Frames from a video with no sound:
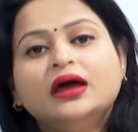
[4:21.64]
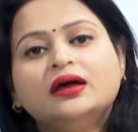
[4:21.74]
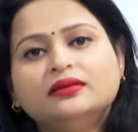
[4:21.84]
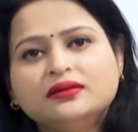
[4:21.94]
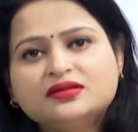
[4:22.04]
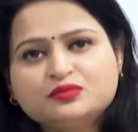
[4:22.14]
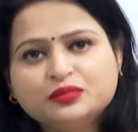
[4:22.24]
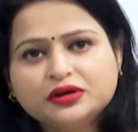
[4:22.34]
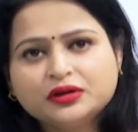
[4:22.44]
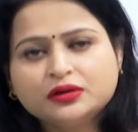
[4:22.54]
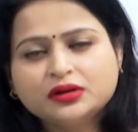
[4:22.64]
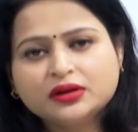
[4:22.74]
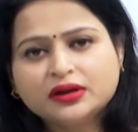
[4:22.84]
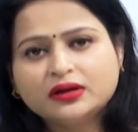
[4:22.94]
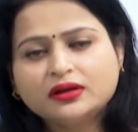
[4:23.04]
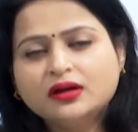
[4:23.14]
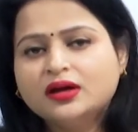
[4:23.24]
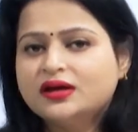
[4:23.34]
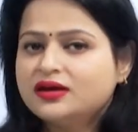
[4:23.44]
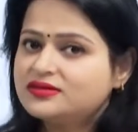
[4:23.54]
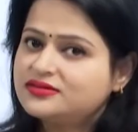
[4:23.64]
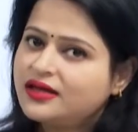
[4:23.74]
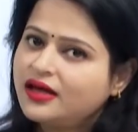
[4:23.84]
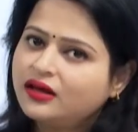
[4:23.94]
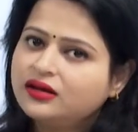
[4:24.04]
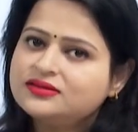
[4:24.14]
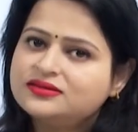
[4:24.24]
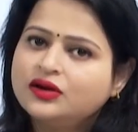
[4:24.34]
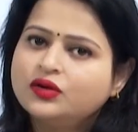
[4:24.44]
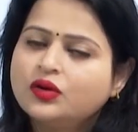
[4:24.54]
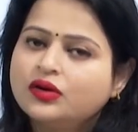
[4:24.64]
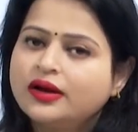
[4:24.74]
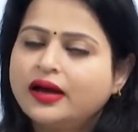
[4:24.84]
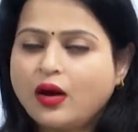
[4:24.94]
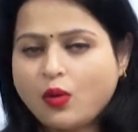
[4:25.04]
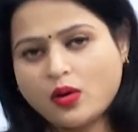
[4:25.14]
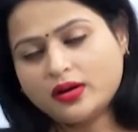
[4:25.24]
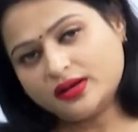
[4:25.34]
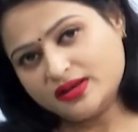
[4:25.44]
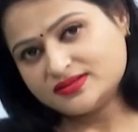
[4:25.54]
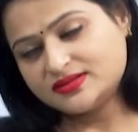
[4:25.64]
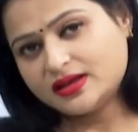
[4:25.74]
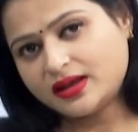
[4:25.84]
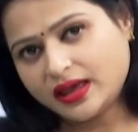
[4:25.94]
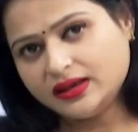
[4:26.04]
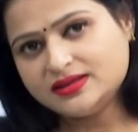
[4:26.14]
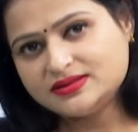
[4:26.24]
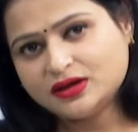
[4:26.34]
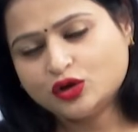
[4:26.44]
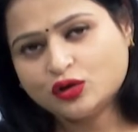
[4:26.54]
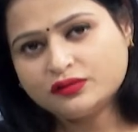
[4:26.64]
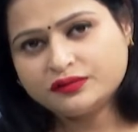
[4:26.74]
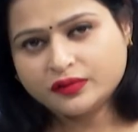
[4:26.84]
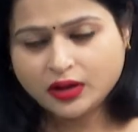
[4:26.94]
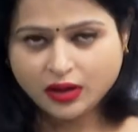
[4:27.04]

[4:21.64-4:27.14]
In this particular year is there any set on or, is there any set off?